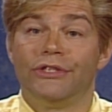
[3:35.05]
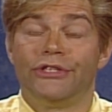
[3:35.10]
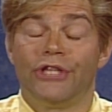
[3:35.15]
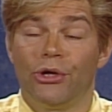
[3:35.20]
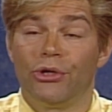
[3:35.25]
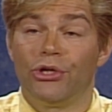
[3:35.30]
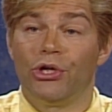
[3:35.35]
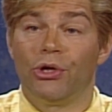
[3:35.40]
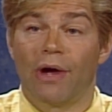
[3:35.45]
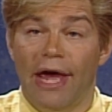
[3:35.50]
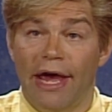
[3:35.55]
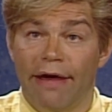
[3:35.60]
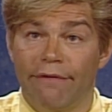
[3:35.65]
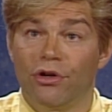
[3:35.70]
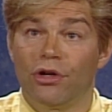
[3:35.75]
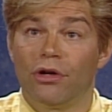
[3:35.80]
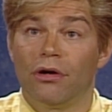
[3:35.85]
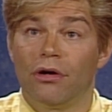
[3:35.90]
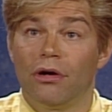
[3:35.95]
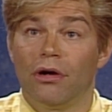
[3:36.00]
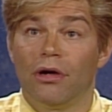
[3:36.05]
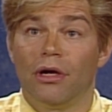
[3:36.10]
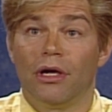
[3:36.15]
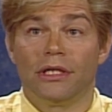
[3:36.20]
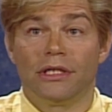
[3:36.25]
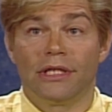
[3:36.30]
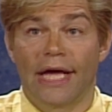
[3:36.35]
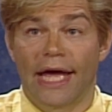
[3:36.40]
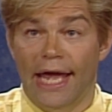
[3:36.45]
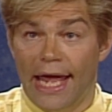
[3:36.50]
don't you ever
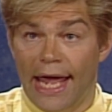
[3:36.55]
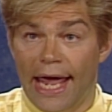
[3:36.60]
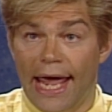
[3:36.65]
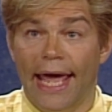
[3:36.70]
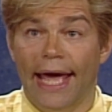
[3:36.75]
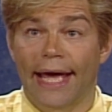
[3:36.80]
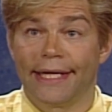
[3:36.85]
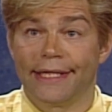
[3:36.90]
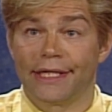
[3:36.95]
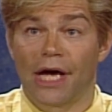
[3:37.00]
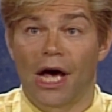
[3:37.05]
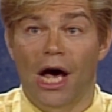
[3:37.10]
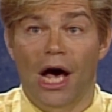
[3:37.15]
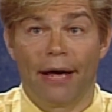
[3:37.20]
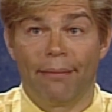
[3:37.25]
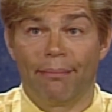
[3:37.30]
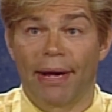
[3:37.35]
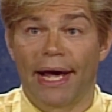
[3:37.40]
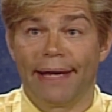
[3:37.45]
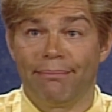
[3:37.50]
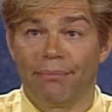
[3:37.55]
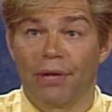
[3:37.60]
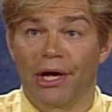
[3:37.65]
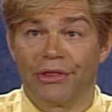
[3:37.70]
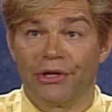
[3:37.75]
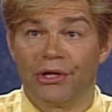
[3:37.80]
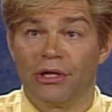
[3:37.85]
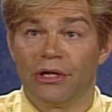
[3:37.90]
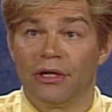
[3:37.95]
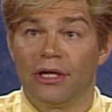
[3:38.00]
lay a hand on my
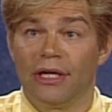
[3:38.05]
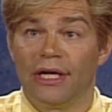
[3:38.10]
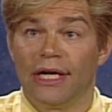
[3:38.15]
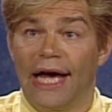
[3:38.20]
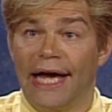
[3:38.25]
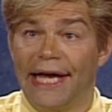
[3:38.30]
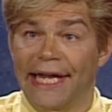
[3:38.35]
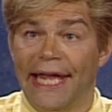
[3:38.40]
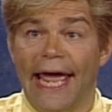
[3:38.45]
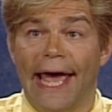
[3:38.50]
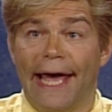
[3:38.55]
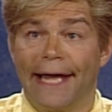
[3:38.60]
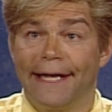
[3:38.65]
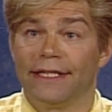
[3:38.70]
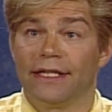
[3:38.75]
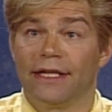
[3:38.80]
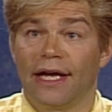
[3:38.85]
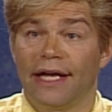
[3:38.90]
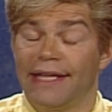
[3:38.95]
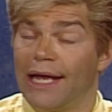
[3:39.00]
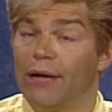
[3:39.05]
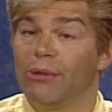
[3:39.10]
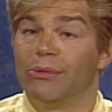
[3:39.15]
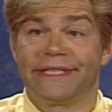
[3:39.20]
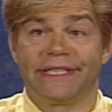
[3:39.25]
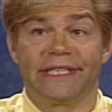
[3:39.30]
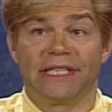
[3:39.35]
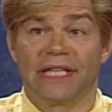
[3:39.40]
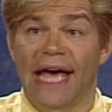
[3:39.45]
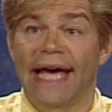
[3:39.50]
mother again." And that
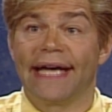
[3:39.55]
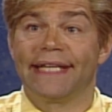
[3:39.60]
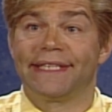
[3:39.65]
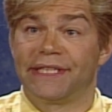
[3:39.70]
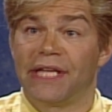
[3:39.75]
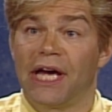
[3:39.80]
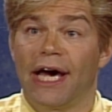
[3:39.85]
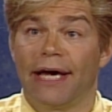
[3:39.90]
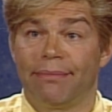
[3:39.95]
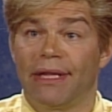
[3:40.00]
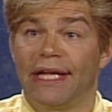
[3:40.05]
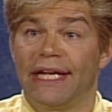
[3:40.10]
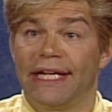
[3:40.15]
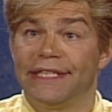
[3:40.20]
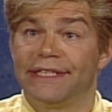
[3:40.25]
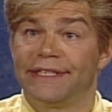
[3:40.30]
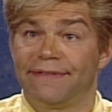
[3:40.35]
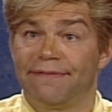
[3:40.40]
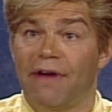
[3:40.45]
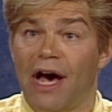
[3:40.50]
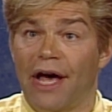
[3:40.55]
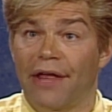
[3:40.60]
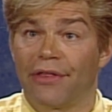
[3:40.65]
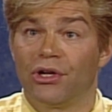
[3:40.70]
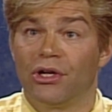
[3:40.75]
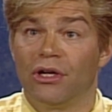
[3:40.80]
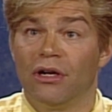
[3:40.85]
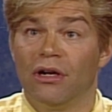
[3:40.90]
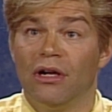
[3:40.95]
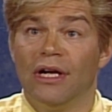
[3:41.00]
was the last time that his
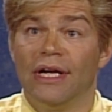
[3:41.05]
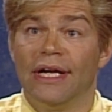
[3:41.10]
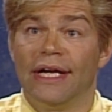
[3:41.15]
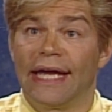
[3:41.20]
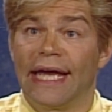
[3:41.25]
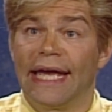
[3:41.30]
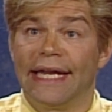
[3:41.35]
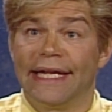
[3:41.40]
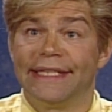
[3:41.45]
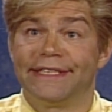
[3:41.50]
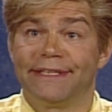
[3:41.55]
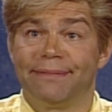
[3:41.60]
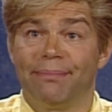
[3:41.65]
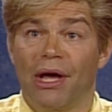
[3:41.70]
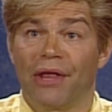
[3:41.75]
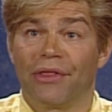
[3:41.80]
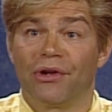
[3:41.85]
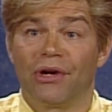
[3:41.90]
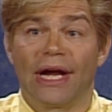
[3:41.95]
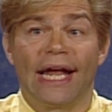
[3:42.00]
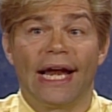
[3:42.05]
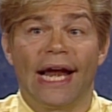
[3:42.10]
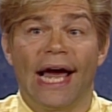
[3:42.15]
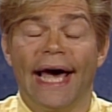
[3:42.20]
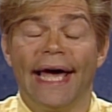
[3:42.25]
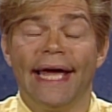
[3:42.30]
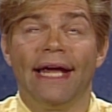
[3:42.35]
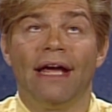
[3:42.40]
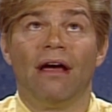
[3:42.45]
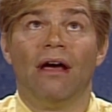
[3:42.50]
father hit his mother. And
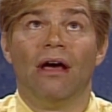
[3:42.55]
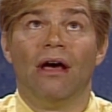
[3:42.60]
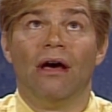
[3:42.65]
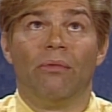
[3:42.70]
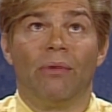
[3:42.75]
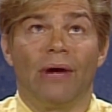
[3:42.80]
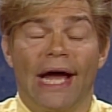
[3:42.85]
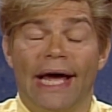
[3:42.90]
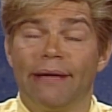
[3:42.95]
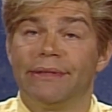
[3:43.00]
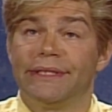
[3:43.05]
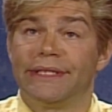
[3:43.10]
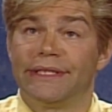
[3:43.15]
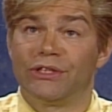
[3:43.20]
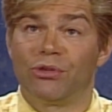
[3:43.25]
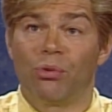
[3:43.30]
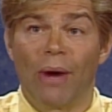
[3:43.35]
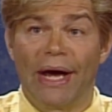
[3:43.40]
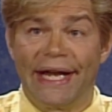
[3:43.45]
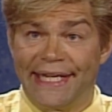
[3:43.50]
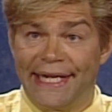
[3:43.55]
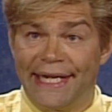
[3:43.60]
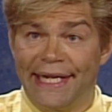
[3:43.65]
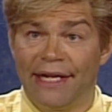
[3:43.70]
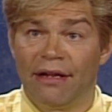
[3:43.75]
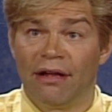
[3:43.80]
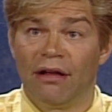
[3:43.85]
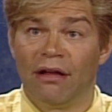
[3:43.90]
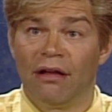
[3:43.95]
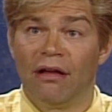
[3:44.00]
when I was
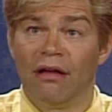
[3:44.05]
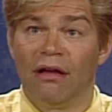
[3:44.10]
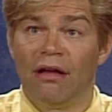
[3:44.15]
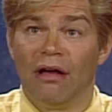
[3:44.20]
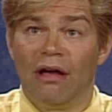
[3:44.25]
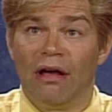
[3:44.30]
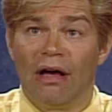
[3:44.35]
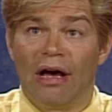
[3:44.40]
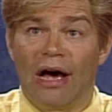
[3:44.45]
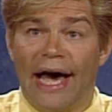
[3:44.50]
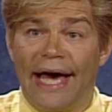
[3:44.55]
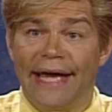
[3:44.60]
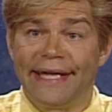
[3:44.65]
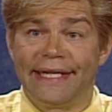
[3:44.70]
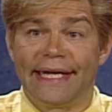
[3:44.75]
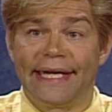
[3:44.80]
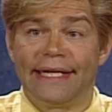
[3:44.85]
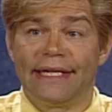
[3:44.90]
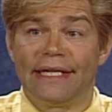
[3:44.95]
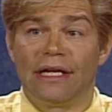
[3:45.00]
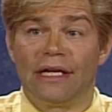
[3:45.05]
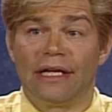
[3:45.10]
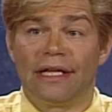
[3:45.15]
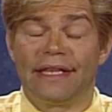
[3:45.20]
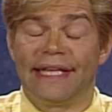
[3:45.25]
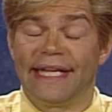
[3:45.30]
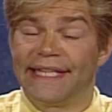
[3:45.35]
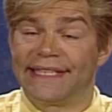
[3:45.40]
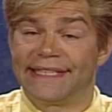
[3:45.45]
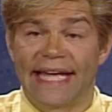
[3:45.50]
20, I did
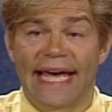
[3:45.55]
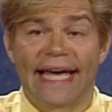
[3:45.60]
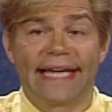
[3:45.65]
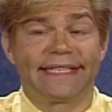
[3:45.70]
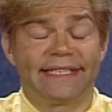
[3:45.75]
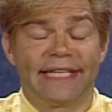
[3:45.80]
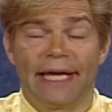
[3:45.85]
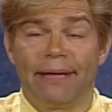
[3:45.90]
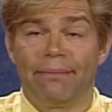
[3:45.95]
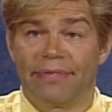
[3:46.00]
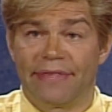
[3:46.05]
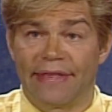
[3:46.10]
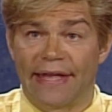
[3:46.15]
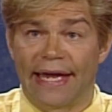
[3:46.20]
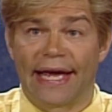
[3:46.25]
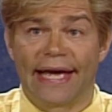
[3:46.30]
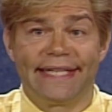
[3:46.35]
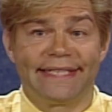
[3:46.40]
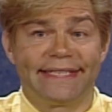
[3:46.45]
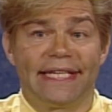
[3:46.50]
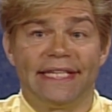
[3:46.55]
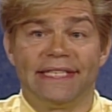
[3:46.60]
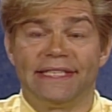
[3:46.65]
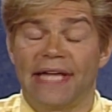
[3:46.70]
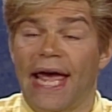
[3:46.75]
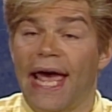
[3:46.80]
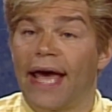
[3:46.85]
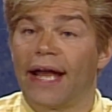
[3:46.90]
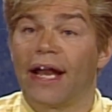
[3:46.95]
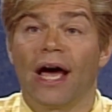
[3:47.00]
the exact same thing. I said,
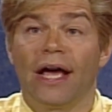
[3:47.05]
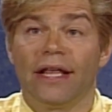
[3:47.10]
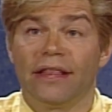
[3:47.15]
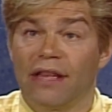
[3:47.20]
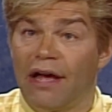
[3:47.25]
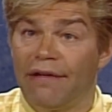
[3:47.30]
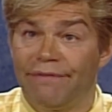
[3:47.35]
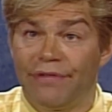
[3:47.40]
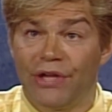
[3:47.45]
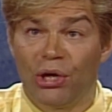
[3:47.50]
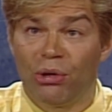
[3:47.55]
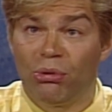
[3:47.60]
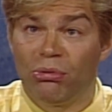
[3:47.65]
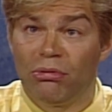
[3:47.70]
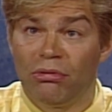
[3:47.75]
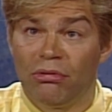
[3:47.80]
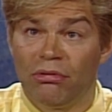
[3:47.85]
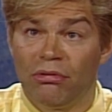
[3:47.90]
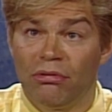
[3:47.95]
"Dad, I love you.